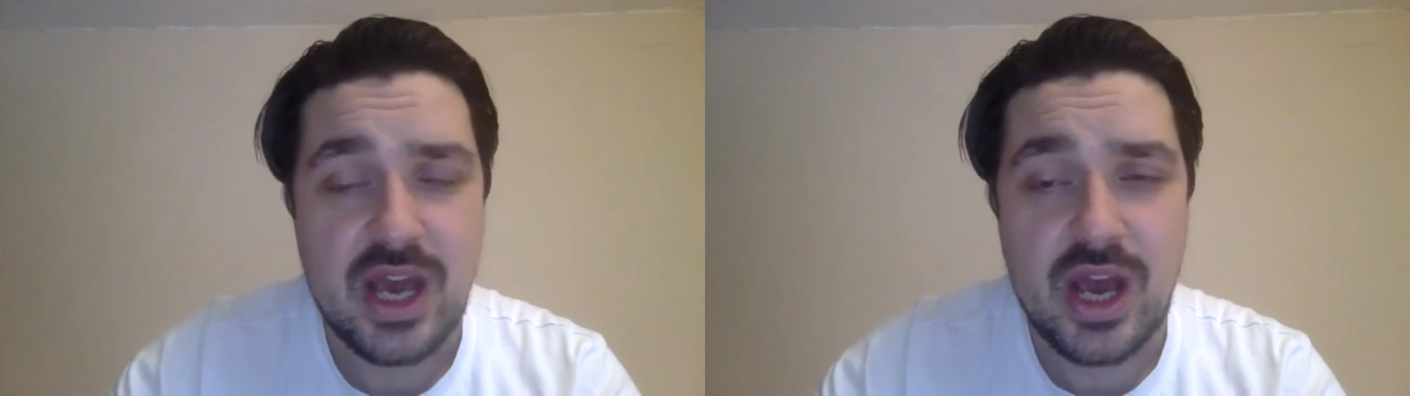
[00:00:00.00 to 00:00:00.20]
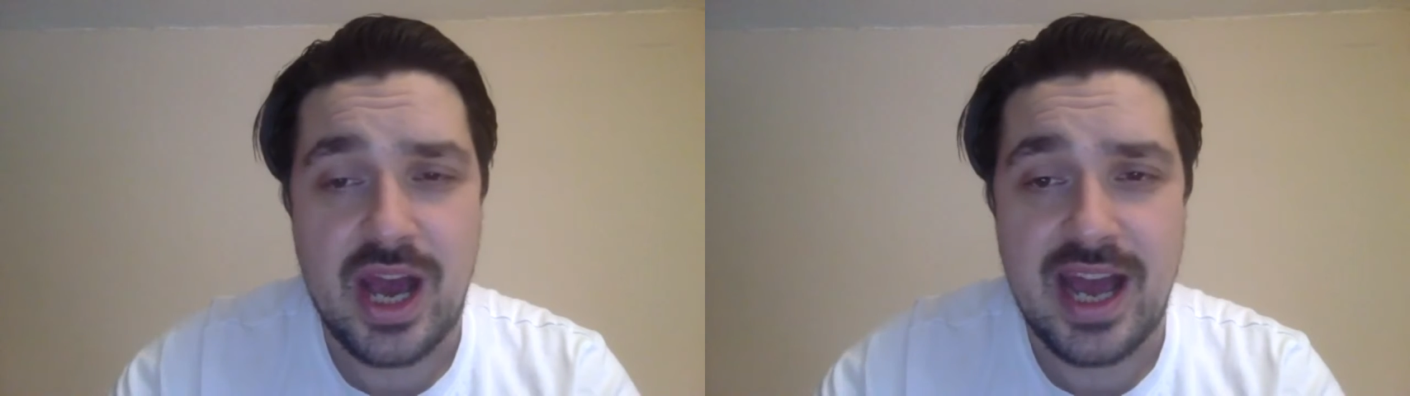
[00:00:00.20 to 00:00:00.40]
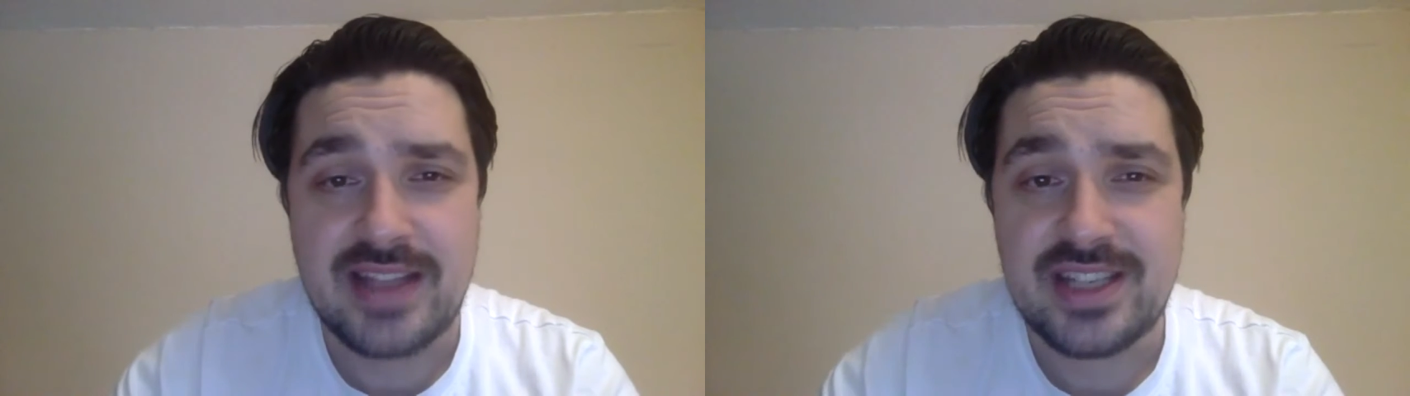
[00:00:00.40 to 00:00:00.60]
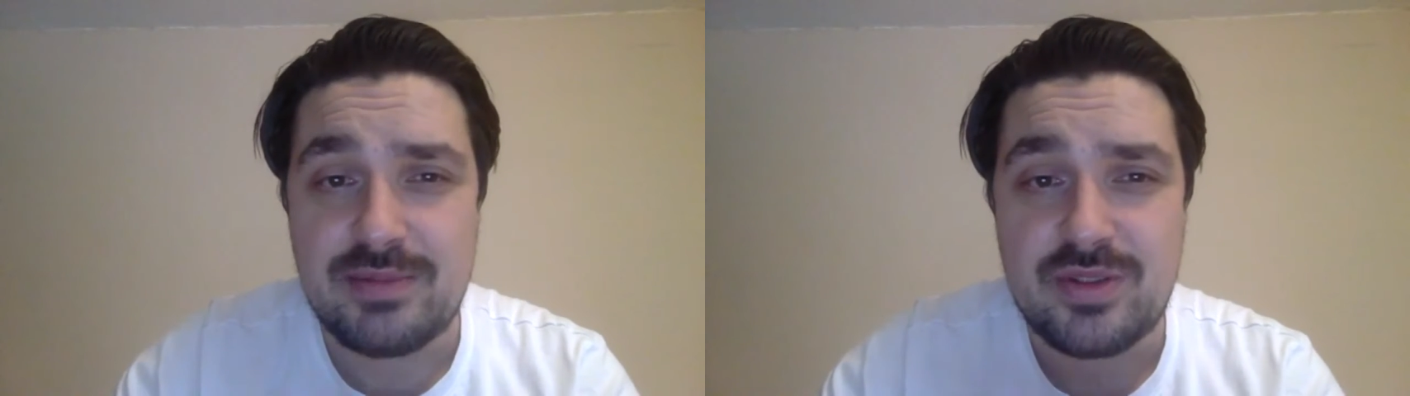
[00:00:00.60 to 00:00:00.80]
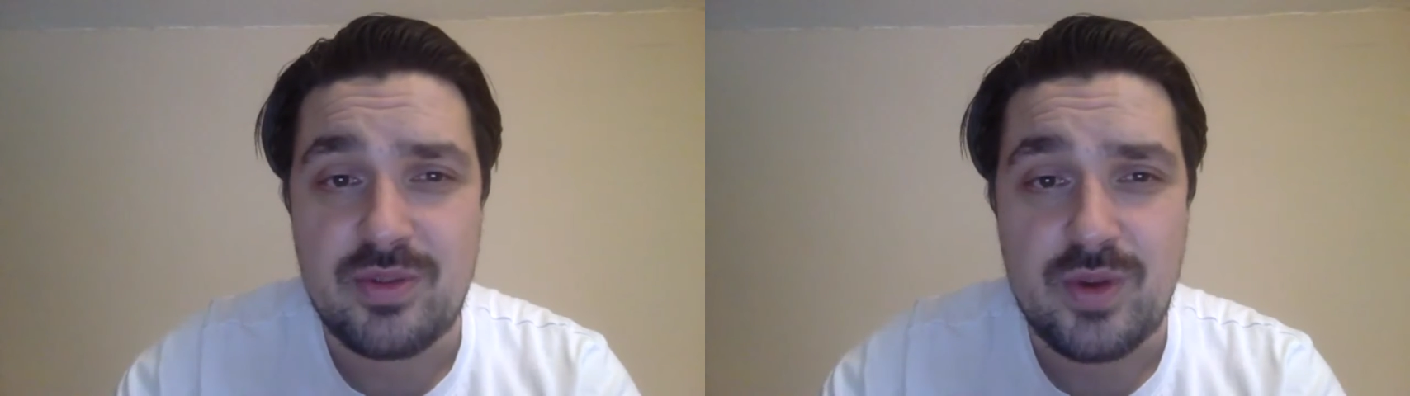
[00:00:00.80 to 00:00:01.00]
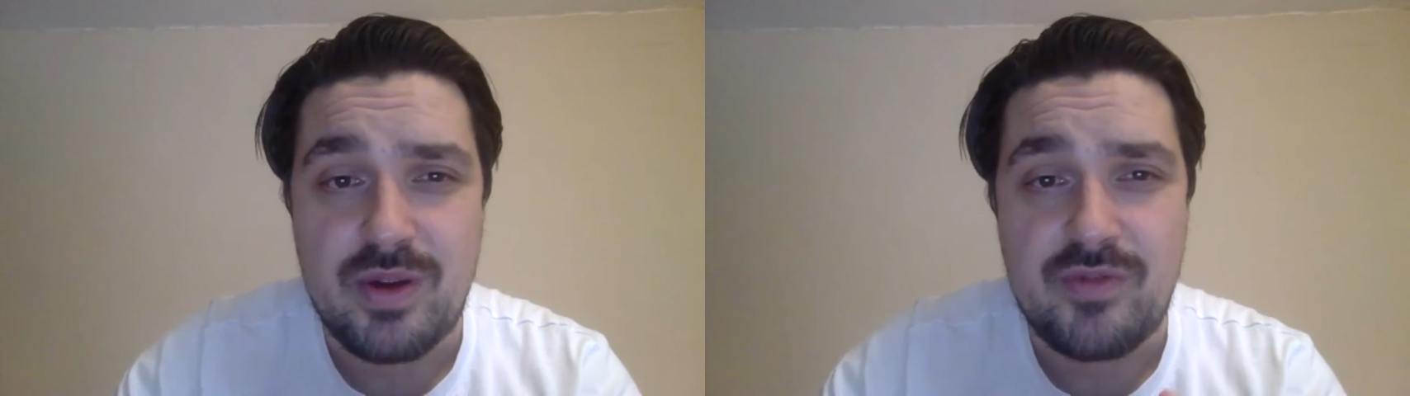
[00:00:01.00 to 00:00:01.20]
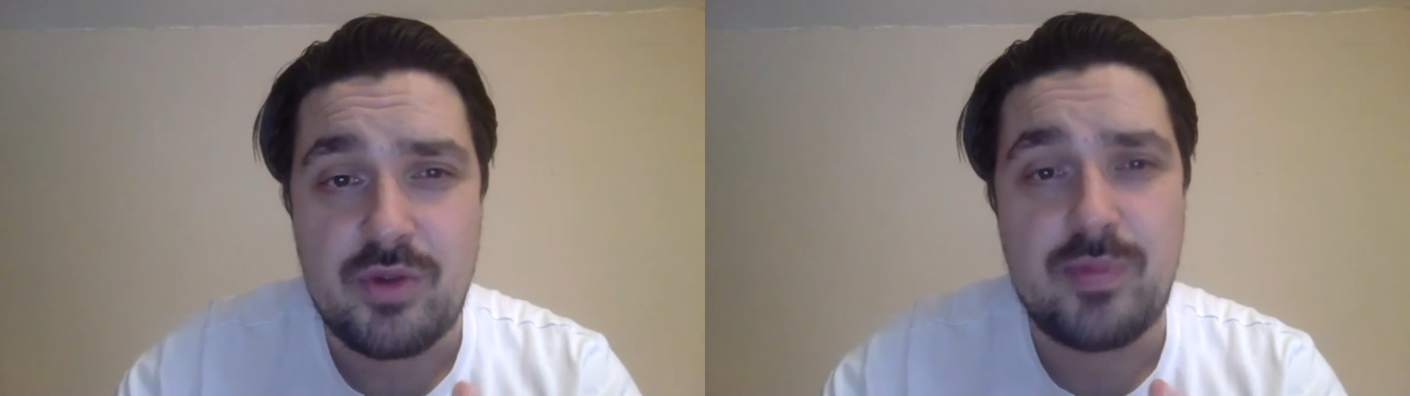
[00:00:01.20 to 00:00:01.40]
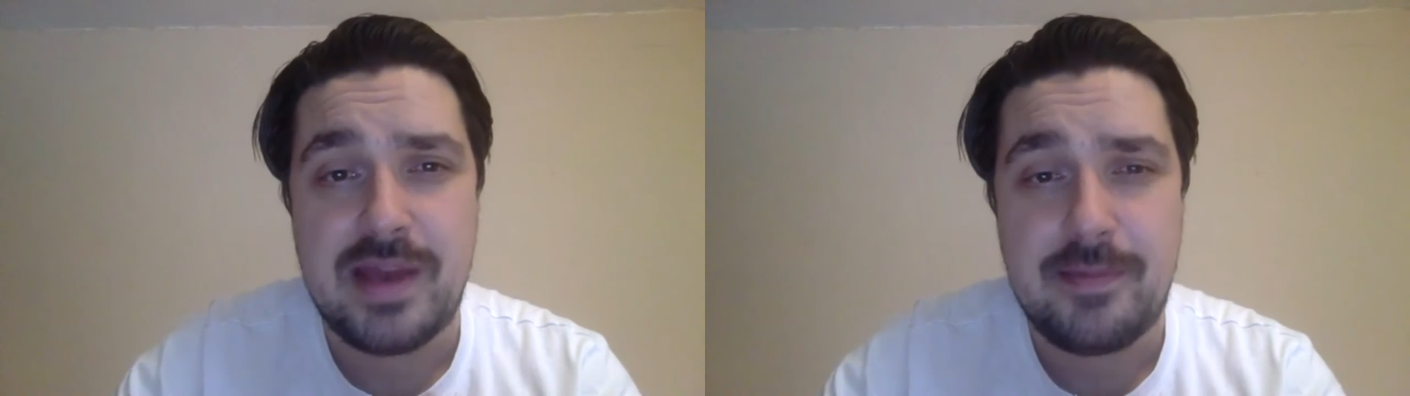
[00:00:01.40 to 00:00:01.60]
In terms of the work with
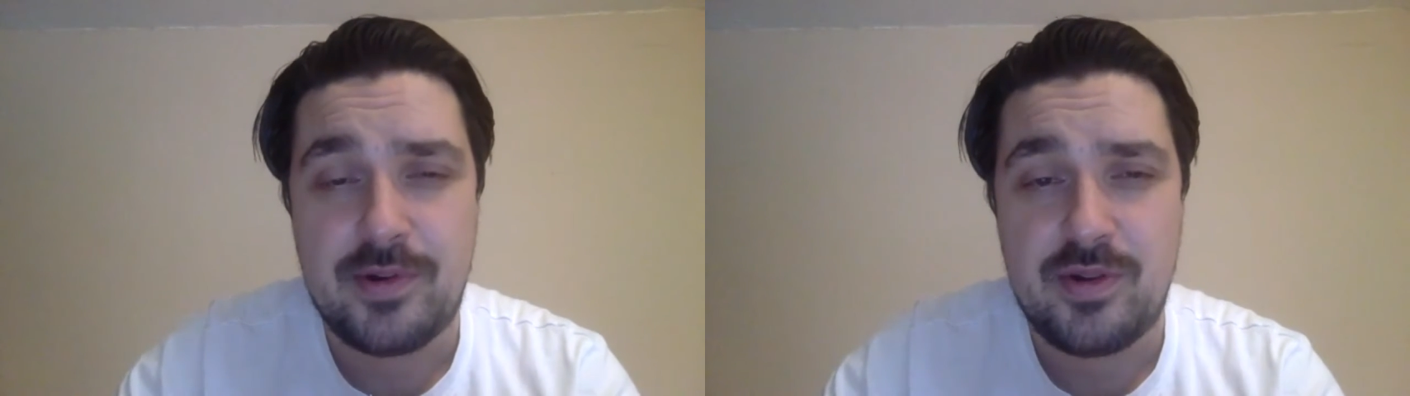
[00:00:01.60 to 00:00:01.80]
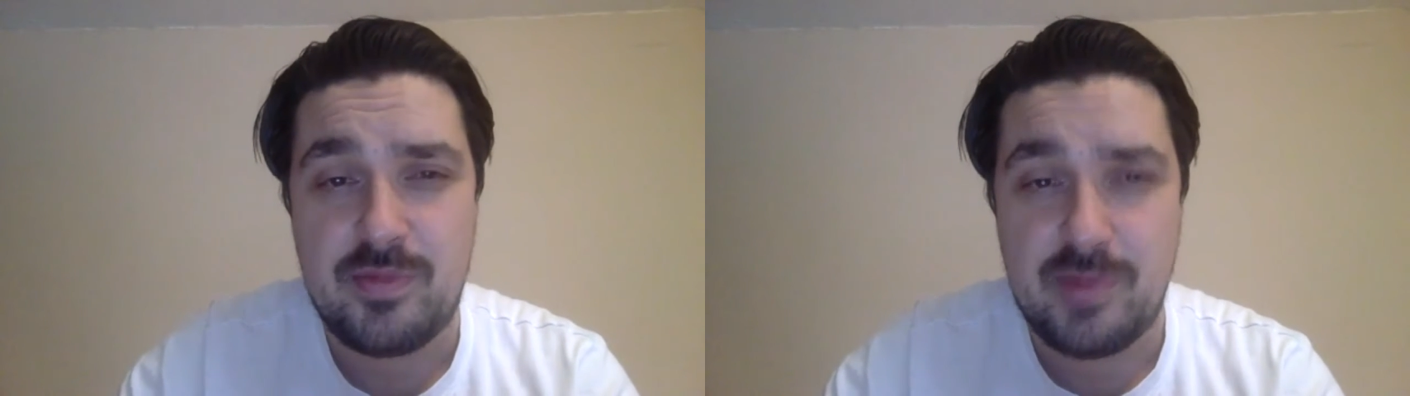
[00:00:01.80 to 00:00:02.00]
young people,